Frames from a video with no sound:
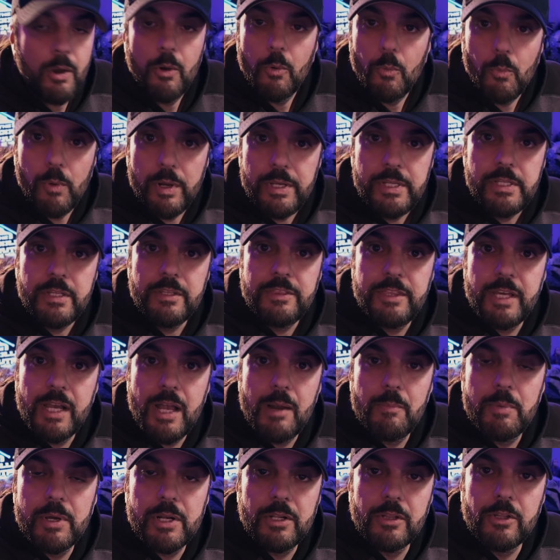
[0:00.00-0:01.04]
when do you think
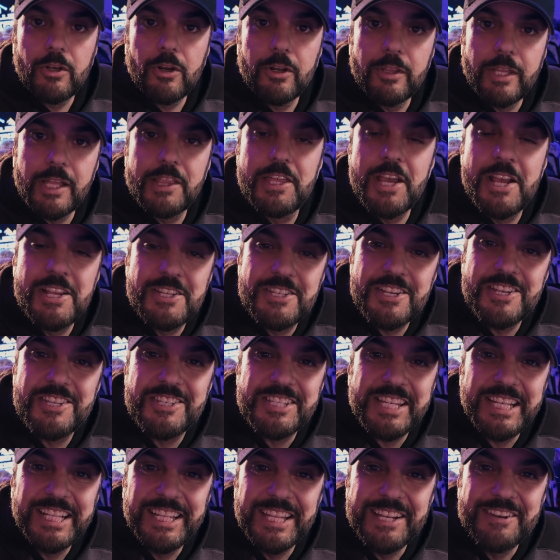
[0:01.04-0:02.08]
I'm gonna learn that there's a
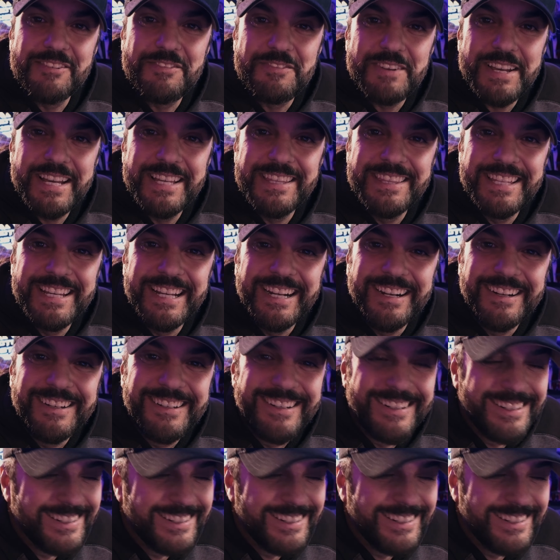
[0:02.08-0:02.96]
ceiling fan there?